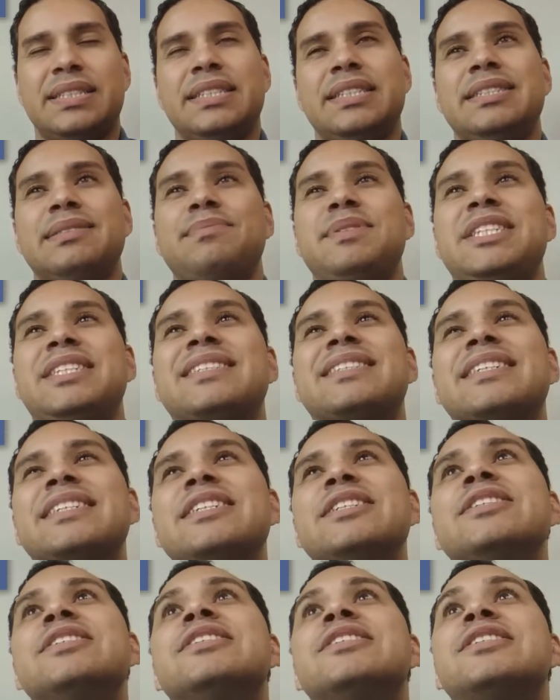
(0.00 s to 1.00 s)
and because I
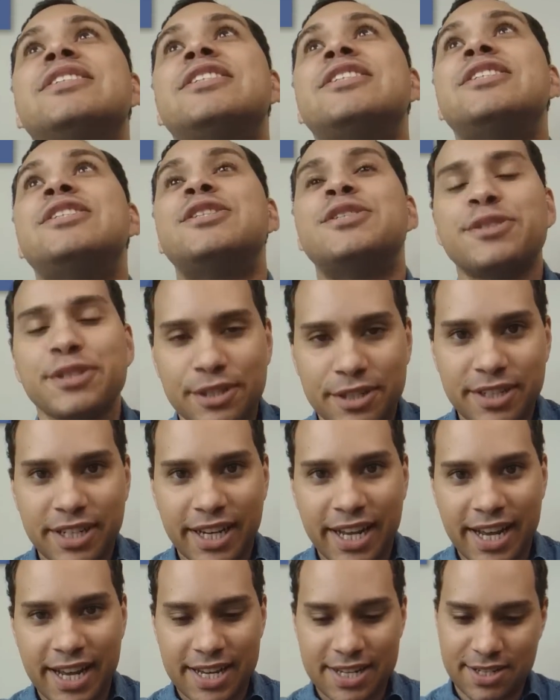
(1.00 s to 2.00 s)
know you're going
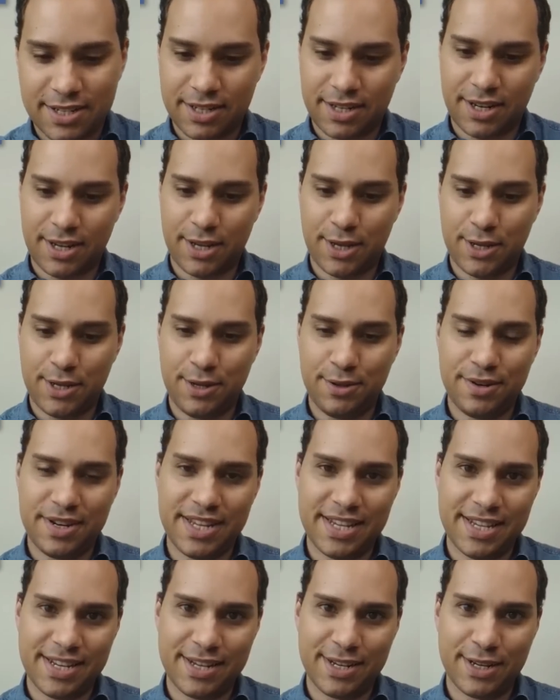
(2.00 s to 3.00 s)
to ask, you
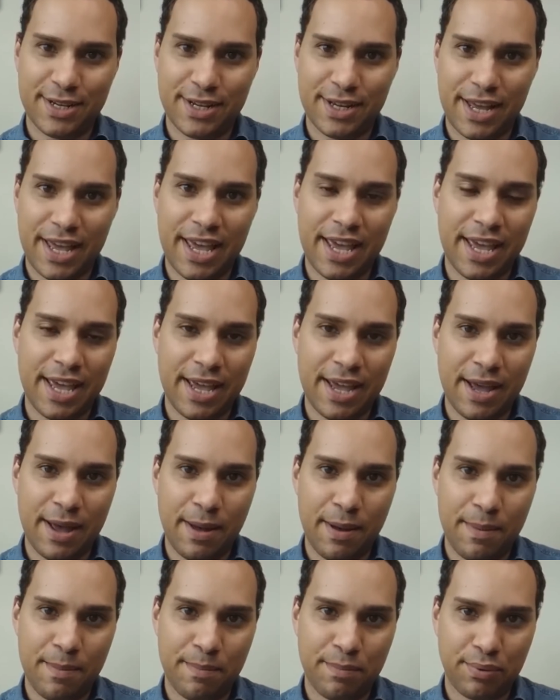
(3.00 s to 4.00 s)
need a
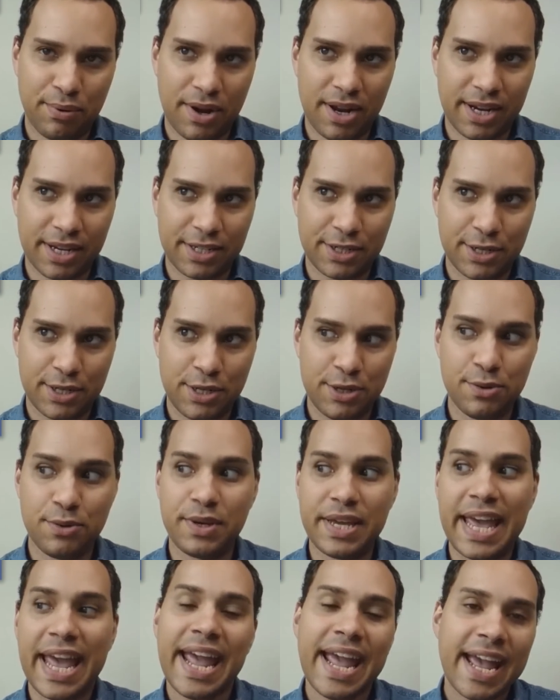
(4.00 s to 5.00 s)
product. You
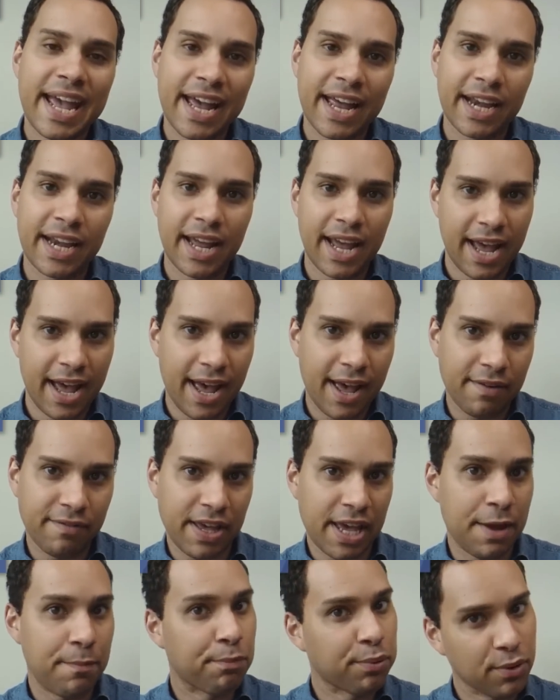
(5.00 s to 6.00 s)
can have
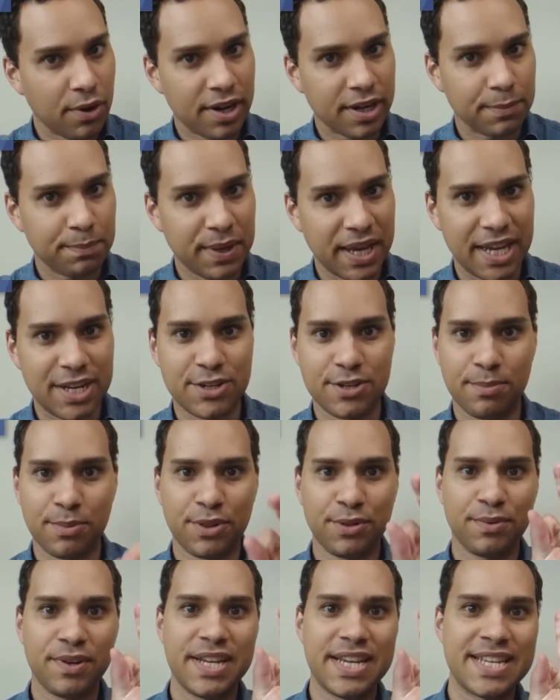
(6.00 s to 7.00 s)
a product page. Number
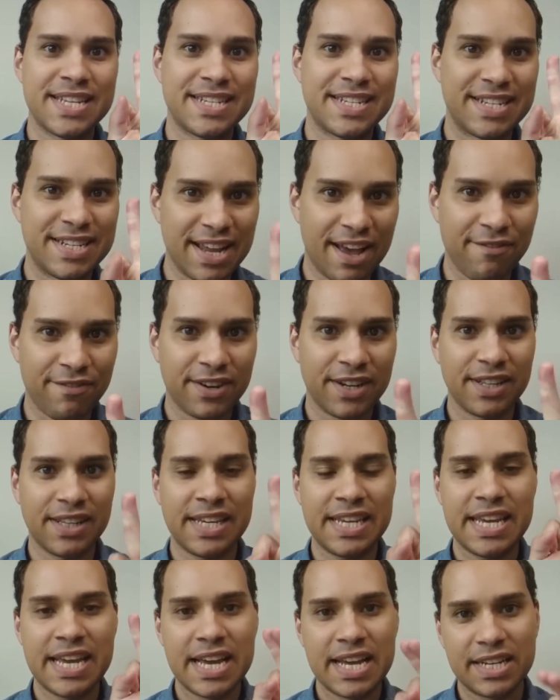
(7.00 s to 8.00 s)
three is
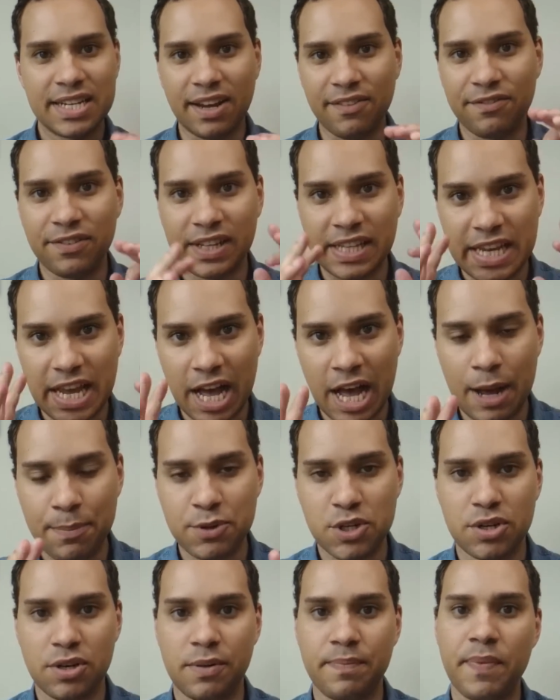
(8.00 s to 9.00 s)
definitely, definitely
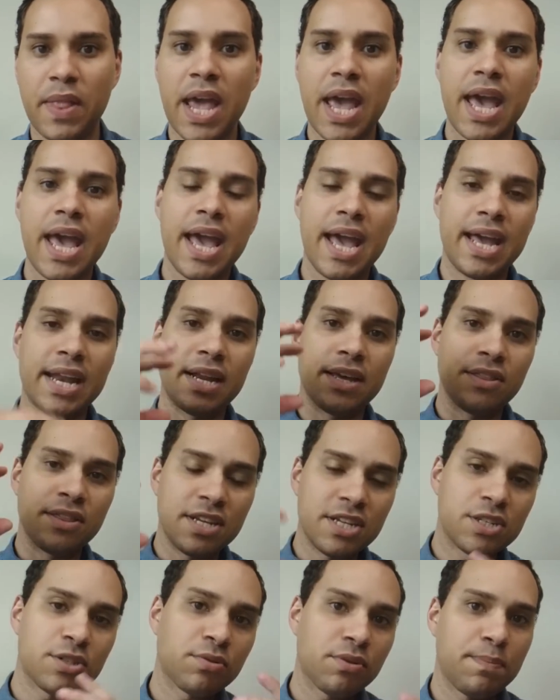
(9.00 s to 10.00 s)
optional. And
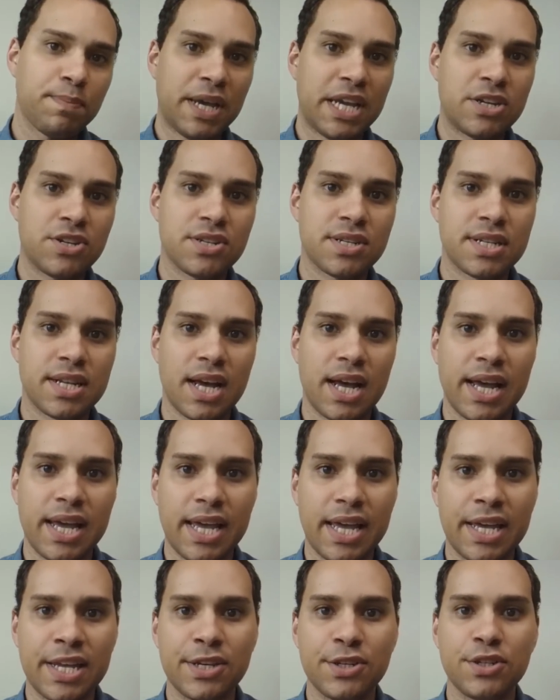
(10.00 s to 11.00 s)
these three pages tie
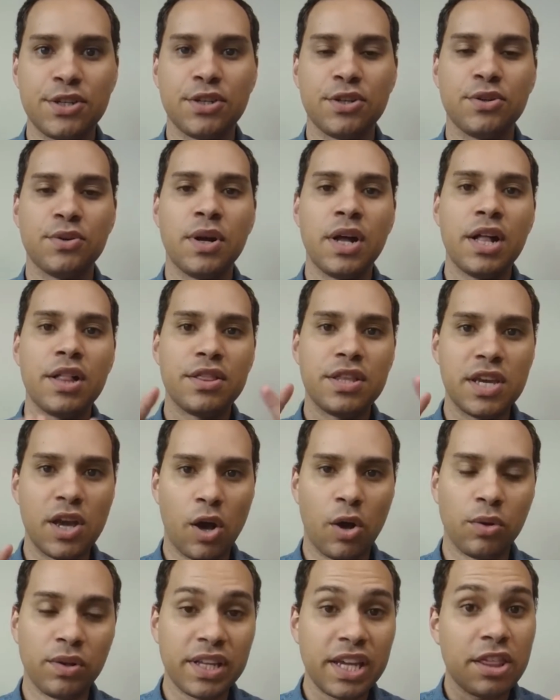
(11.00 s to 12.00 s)
into the
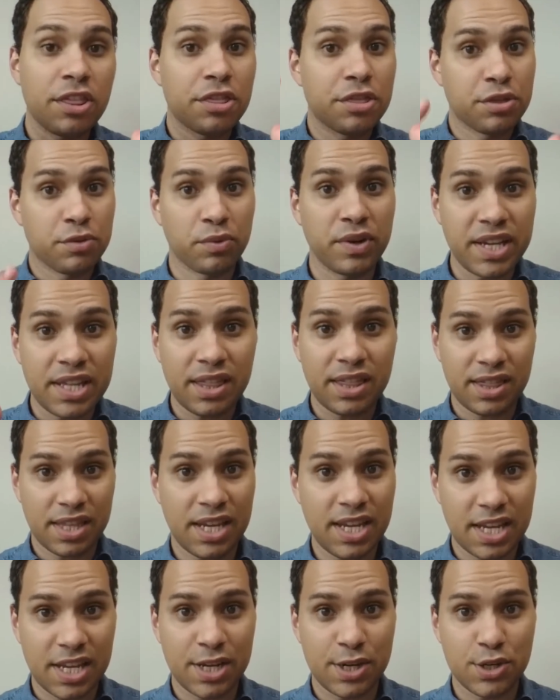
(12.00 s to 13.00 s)
only three
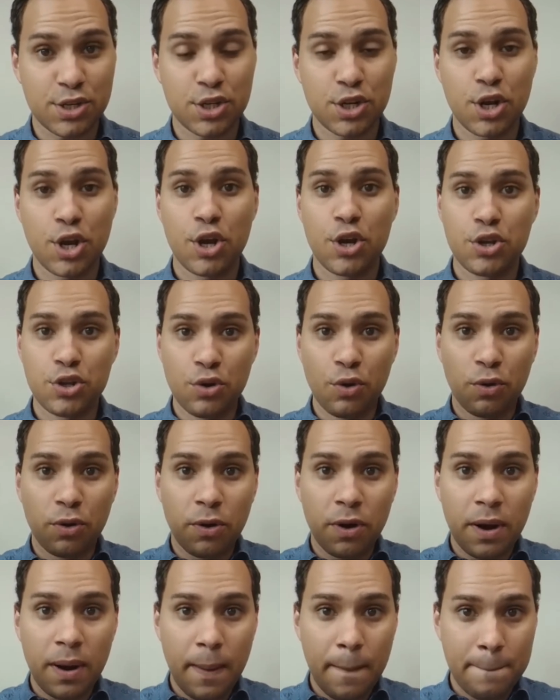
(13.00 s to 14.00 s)
things
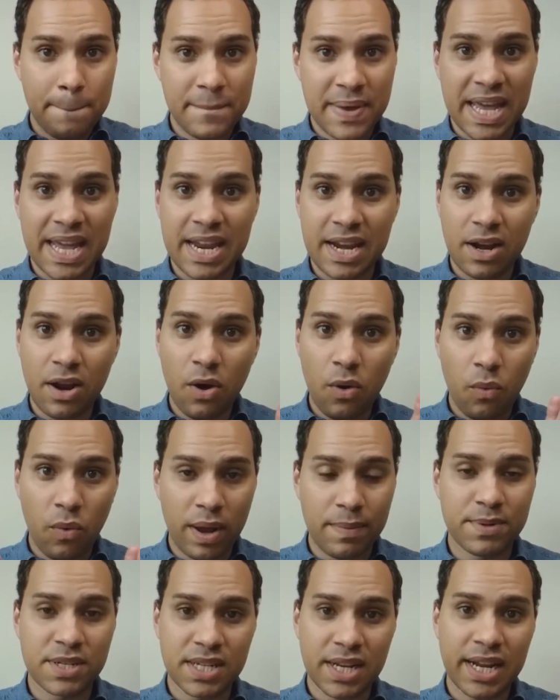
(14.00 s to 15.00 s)
your main
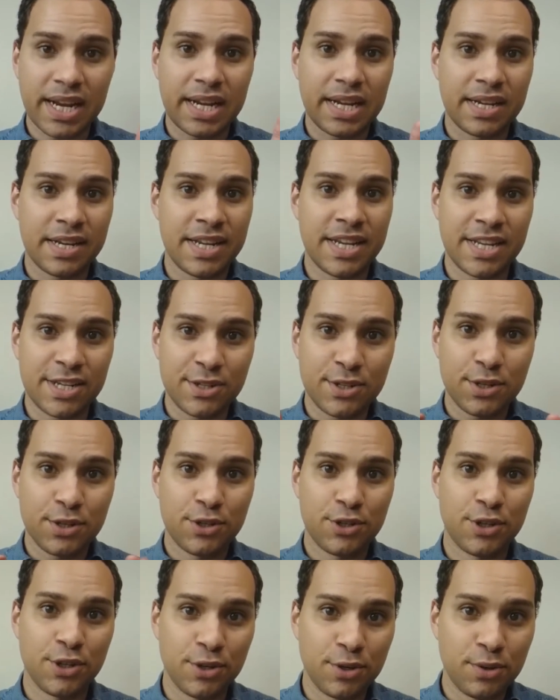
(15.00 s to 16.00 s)
website needs
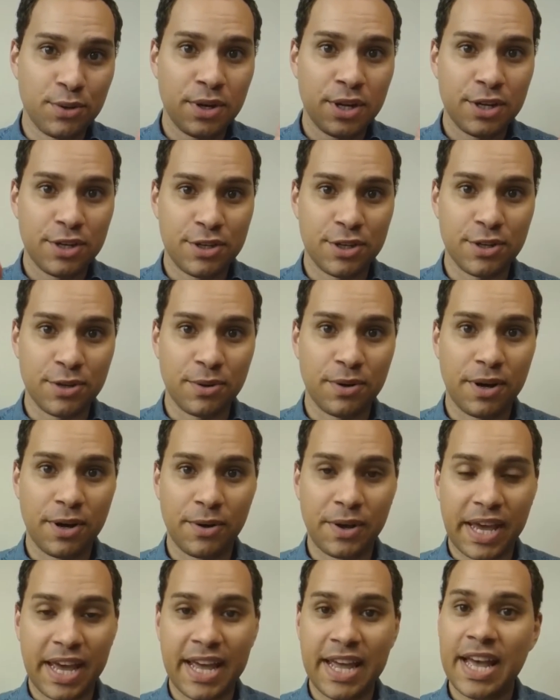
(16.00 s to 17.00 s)
to do.
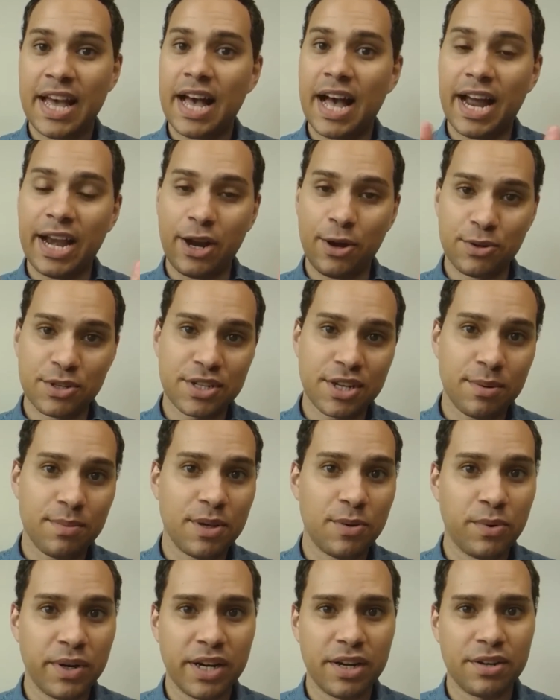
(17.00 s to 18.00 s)
Okay? I know it's gonna
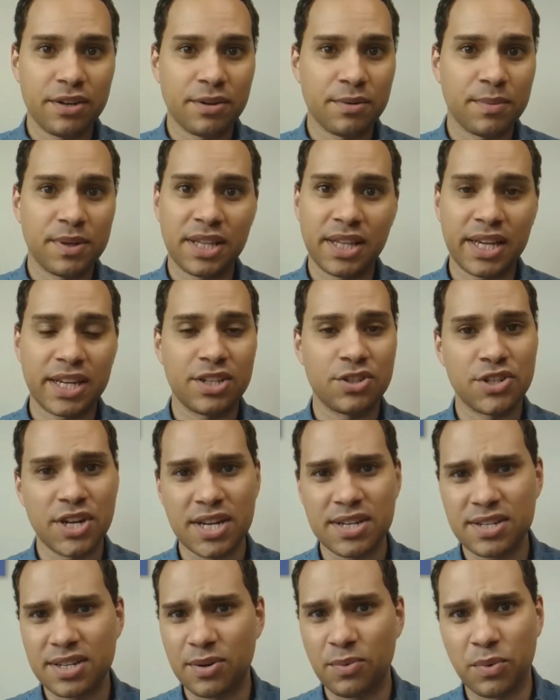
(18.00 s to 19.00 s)
be weird. You're gonna be like,
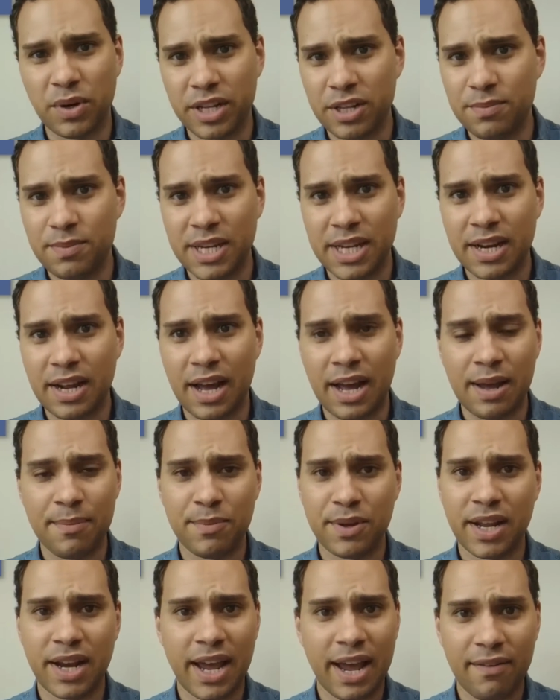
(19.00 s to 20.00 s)
Jason, what do you mean
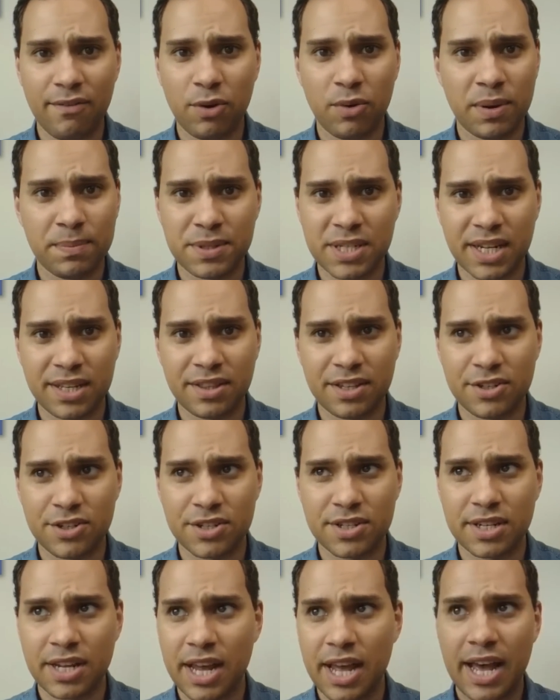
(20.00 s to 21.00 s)
I'm gonna have a website that
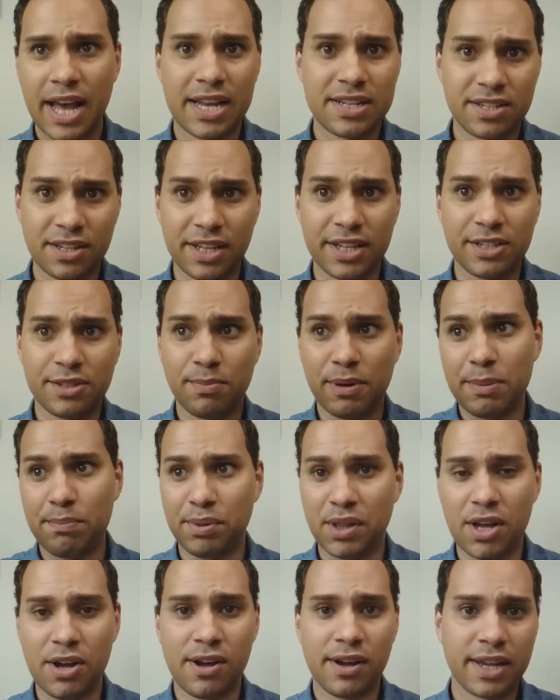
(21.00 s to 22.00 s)
just has a link to my
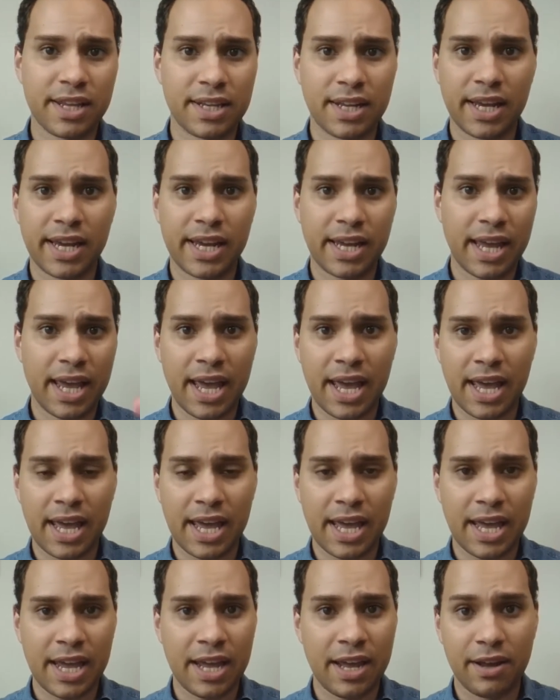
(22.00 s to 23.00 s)
blog and like
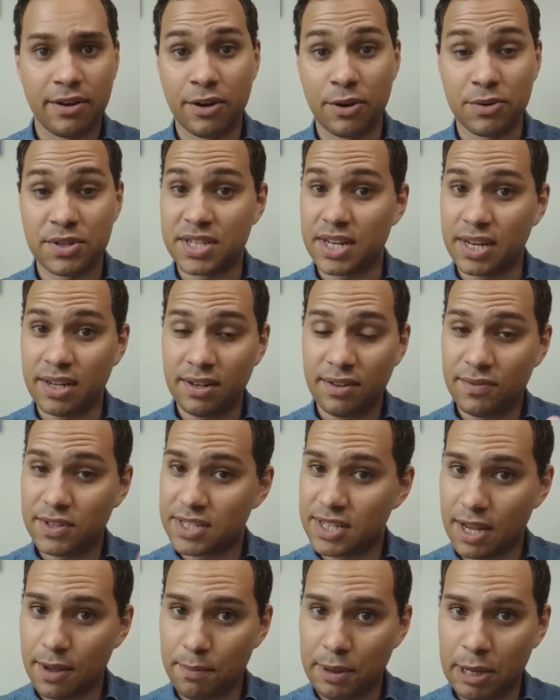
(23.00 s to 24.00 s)
a notice I didn't even
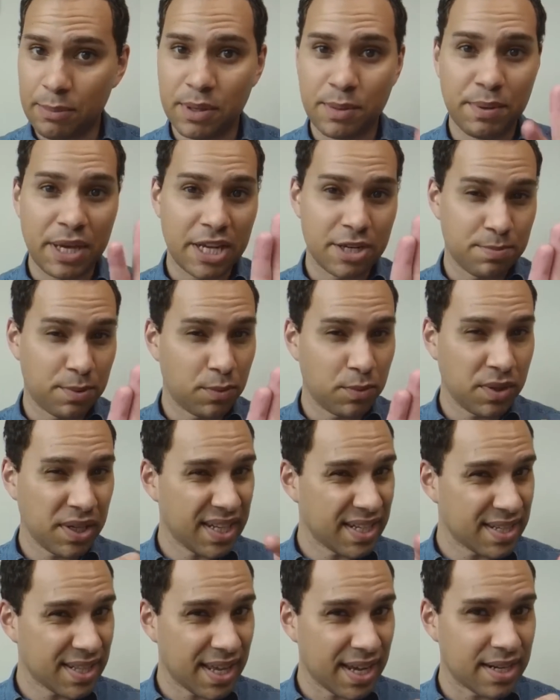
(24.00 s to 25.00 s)
say about me page, but we'll
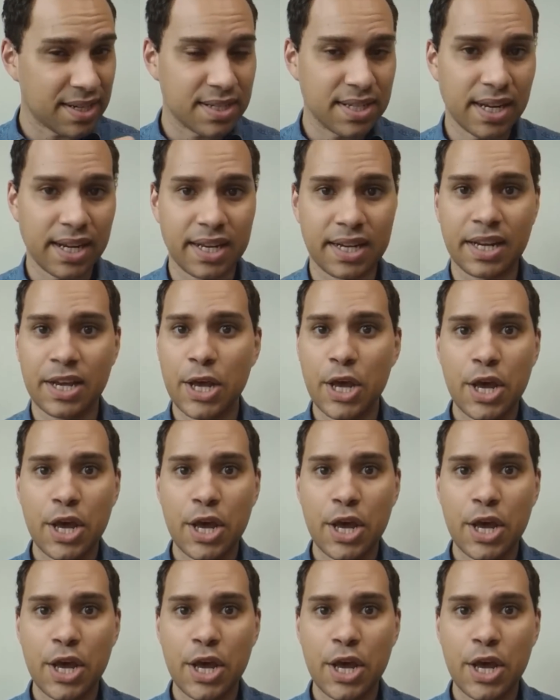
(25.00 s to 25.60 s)
get to that in a second.